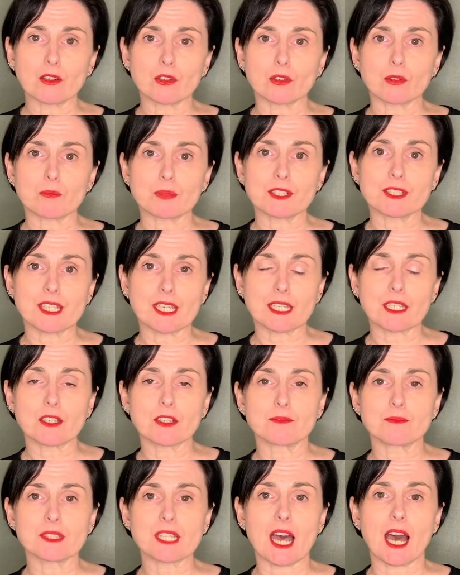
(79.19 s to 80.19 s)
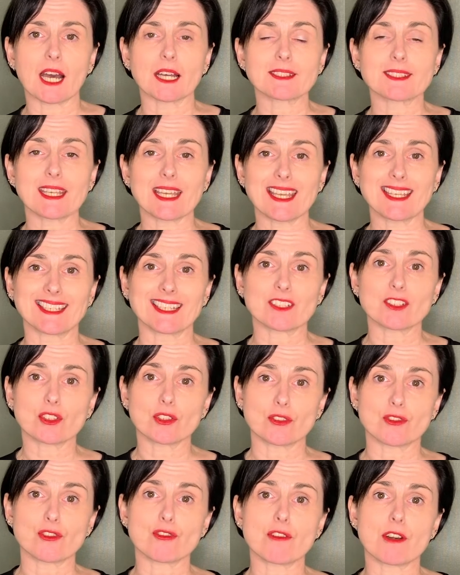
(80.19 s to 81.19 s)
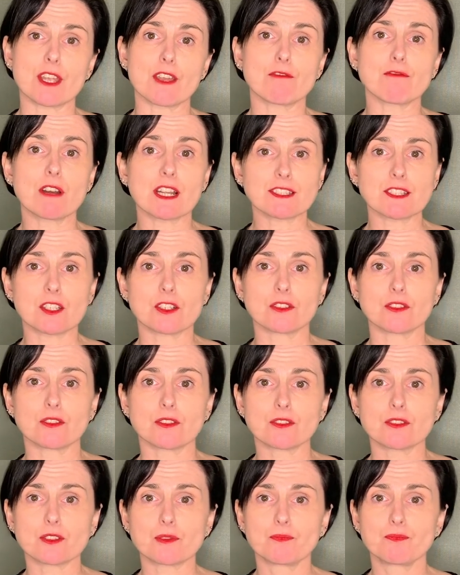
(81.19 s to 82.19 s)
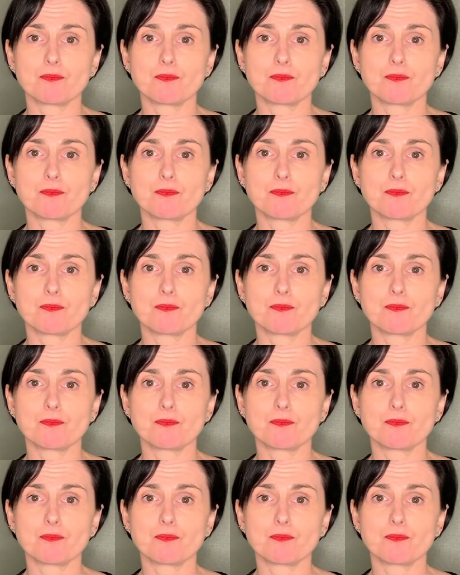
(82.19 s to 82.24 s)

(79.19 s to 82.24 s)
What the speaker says: corporate income tax in its country of residence.